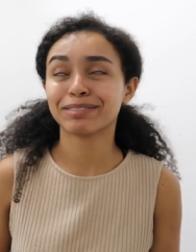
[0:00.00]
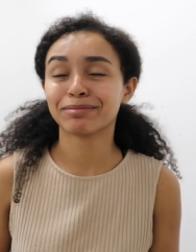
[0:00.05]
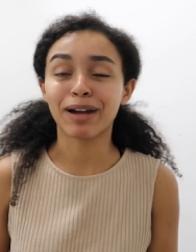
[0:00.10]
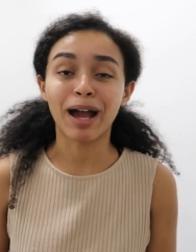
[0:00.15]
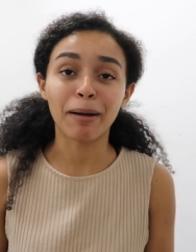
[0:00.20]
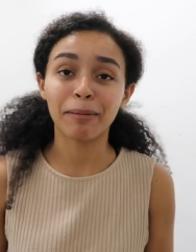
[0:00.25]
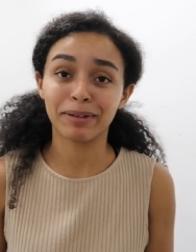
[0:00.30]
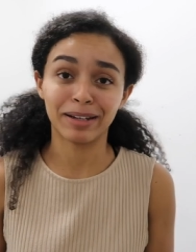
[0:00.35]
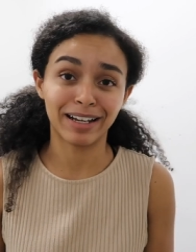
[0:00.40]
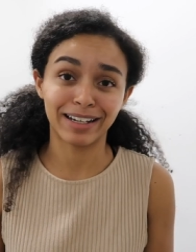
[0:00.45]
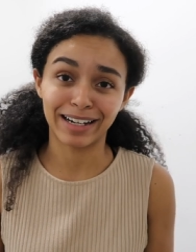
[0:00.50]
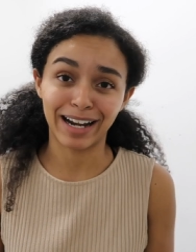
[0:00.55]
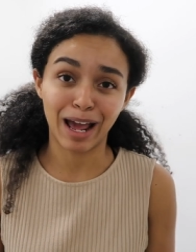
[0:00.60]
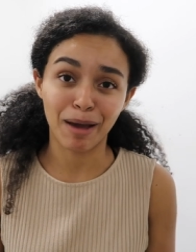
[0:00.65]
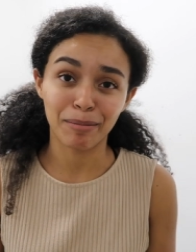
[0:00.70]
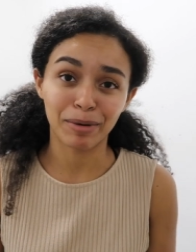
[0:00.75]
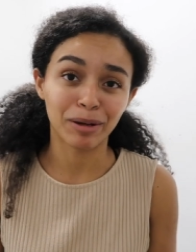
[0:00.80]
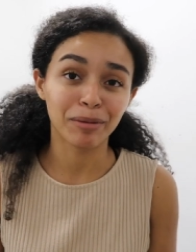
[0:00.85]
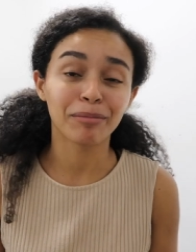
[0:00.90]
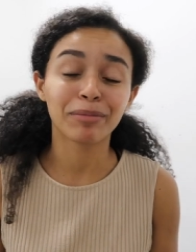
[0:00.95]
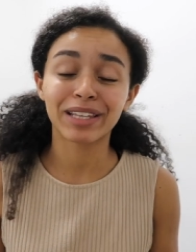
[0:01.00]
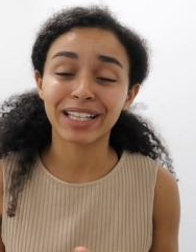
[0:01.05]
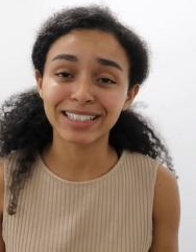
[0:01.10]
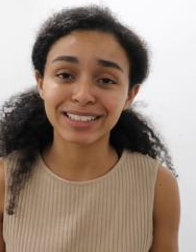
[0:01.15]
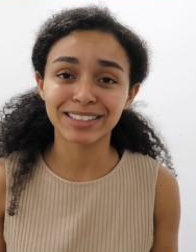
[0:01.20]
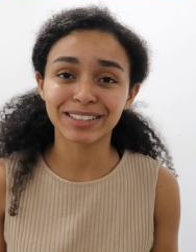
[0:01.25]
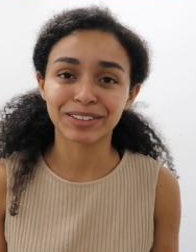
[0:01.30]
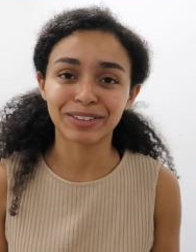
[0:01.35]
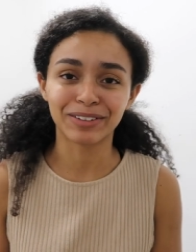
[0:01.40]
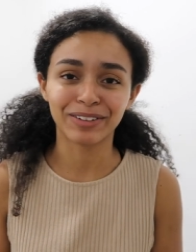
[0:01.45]
Probably not gonna happen, but
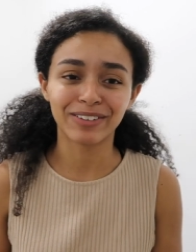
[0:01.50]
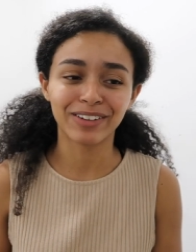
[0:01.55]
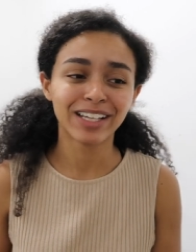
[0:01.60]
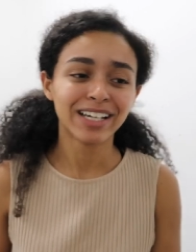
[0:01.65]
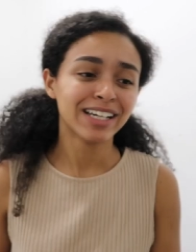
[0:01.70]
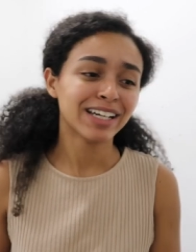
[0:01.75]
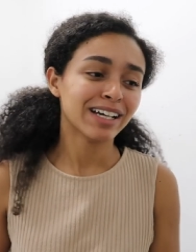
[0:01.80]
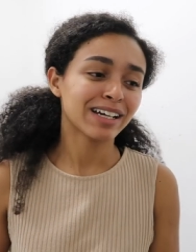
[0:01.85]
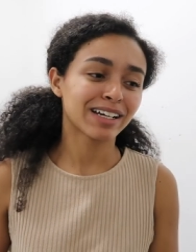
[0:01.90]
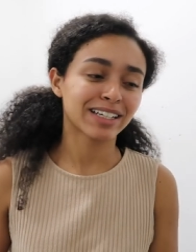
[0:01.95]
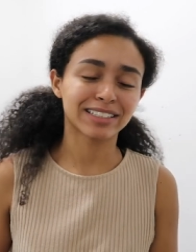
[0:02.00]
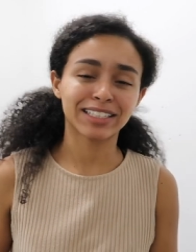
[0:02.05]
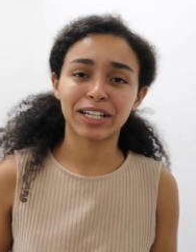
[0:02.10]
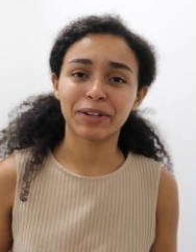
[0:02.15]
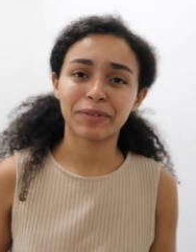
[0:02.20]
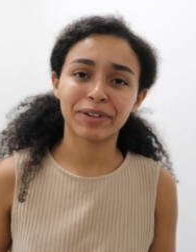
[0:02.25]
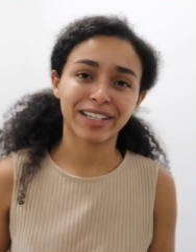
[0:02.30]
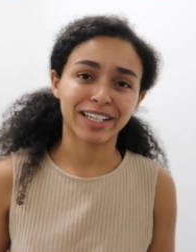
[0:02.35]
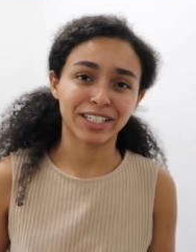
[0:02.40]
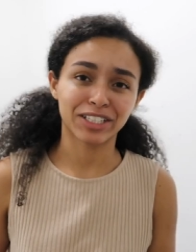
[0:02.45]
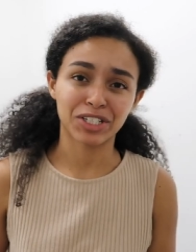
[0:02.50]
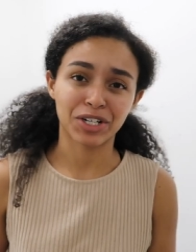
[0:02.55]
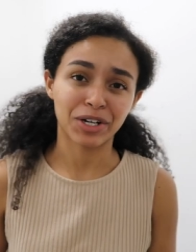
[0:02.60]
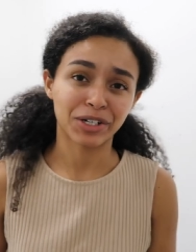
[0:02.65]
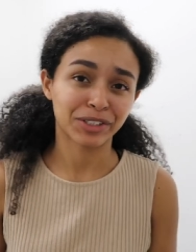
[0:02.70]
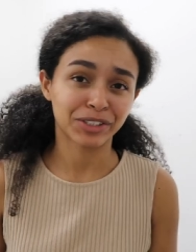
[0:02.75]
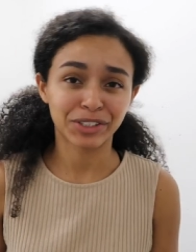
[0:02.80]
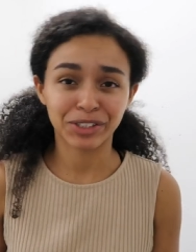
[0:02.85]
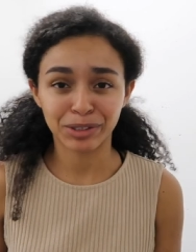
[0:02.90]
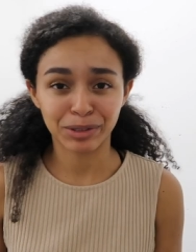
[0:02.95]
that's the goal because I don't want to get
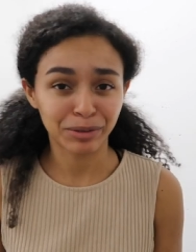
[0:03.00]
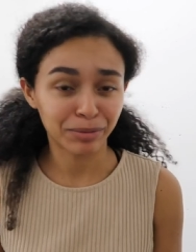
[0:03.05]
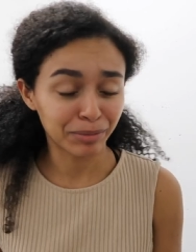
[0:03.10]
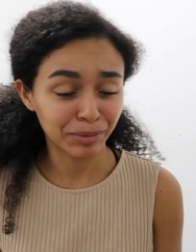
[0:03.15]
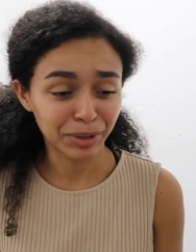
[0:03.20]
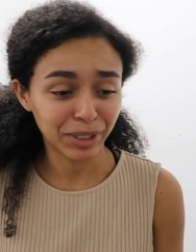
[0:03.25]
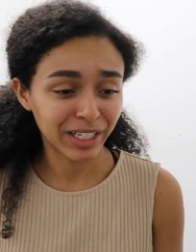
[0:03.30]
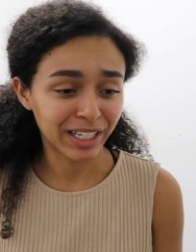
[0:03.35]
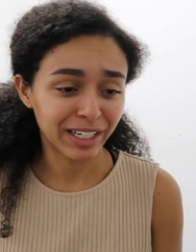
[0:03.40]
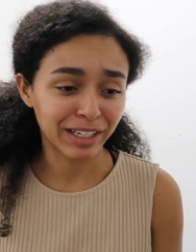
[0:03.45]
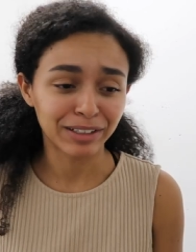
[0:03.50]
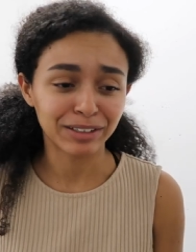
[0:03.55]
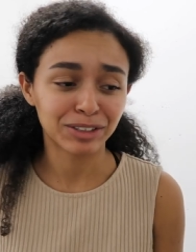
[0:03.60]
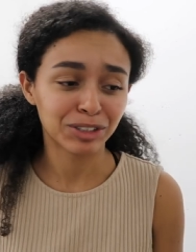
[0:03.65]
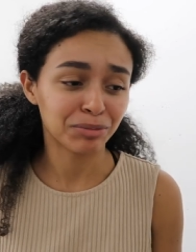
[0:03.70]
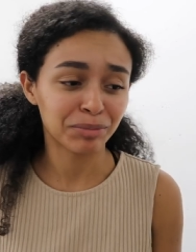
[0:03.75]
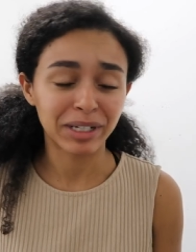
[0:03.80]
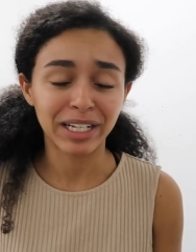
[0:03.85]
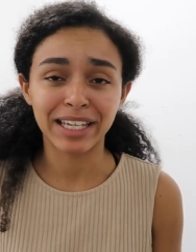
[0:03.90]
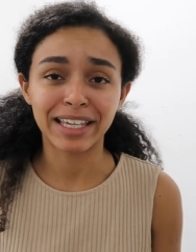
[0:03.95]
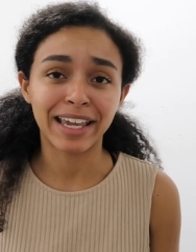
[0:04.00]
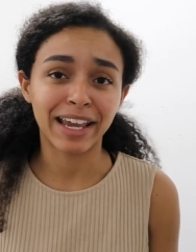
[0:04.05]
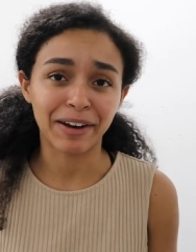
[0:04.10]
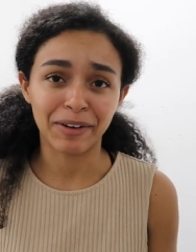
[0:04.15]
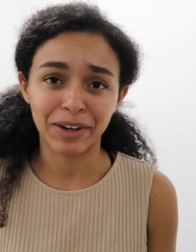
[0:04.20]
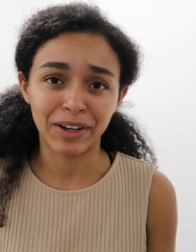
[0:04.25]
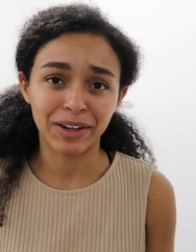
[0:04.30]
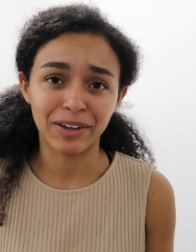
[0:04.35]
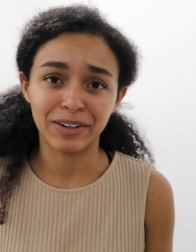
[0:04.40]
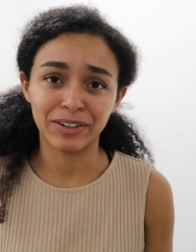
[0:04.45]
charged to bringing too many
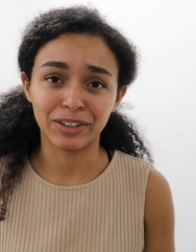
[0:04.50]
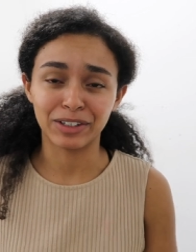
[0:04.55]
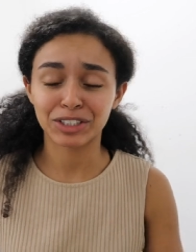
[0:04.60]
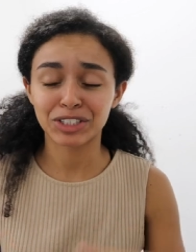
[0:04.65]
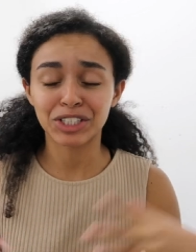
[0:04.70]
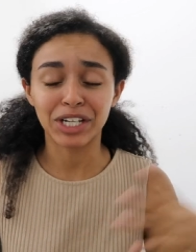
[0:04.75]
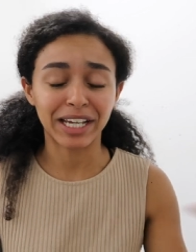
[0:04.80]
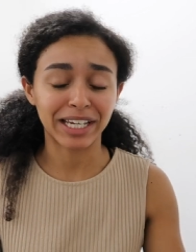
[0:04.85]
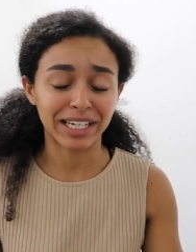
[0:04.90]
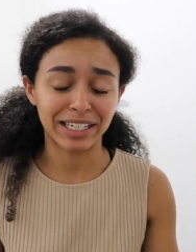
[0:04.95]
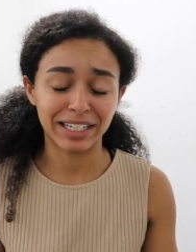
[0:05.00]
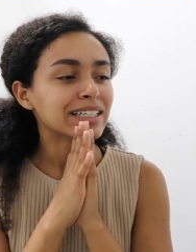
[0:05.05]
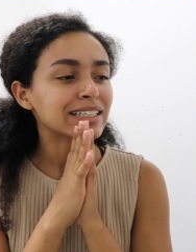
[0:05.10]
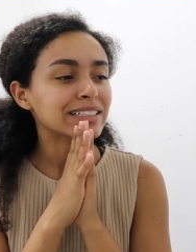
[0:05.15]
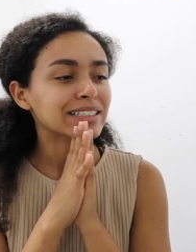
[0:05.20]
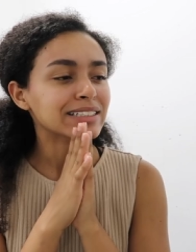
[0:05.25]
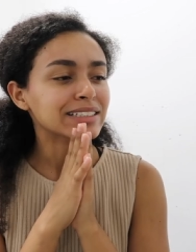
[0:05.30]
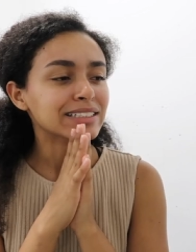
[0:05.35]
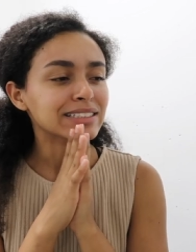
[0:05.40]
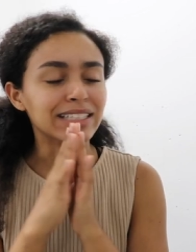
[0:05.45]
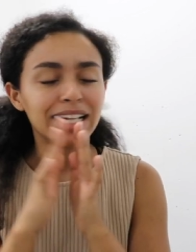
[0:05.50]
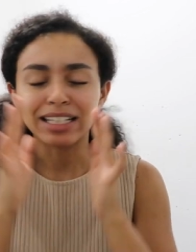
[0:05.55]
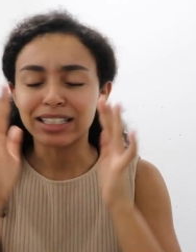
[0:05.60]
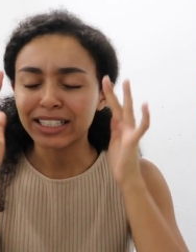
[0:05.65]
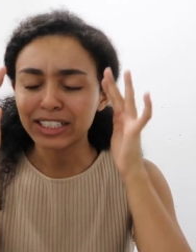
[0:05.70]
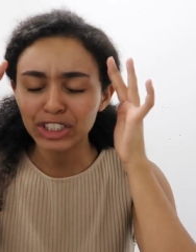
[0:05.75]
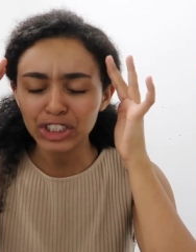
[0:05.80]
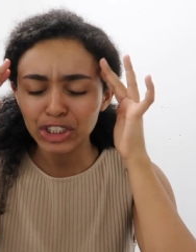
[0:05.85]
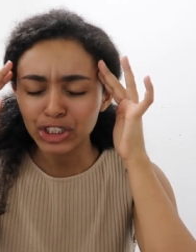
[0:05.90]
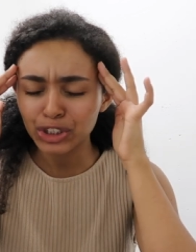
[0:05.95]
carry-on or check-in. Yeah,
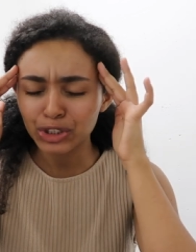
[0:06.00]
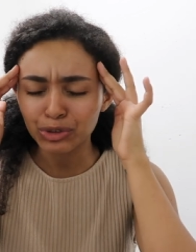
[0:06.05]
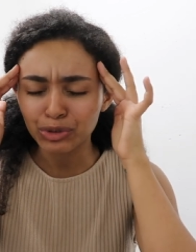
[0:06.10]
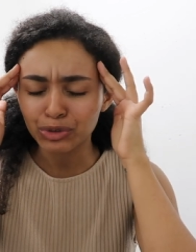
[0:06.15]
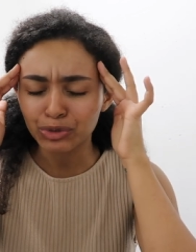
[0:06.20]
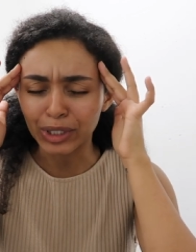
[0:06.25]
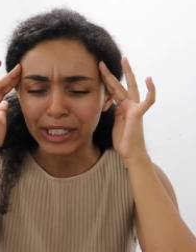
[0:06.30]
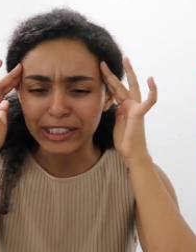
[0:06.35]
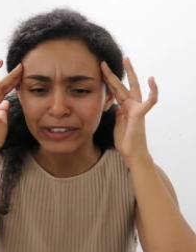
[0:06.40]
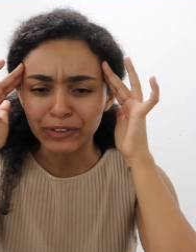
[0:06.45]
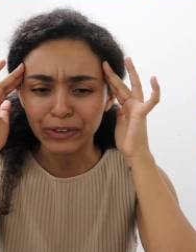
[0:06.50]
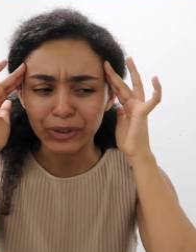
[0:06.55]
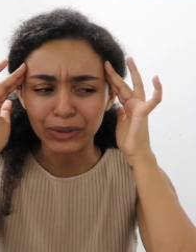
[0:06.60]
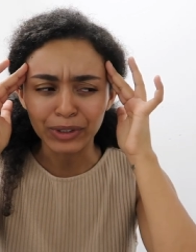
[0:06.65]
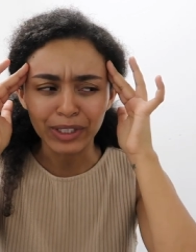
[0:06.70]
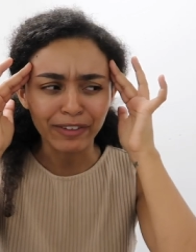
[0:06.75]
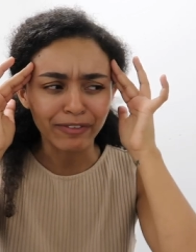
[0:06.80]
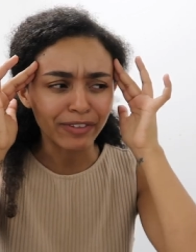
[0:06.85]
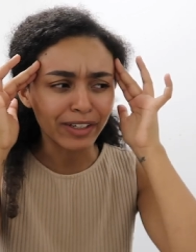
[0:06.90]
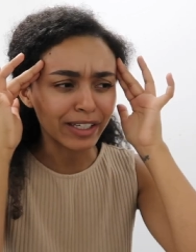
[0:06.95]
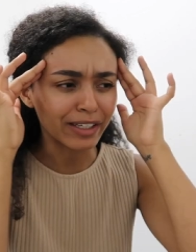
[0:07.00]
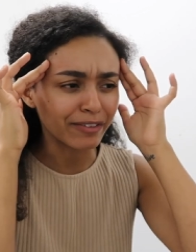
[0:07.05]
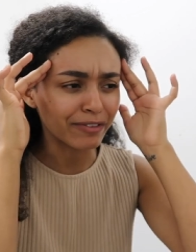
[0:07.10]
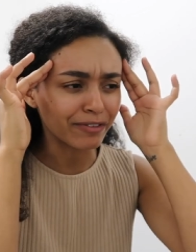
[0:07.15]
that's just too stressful if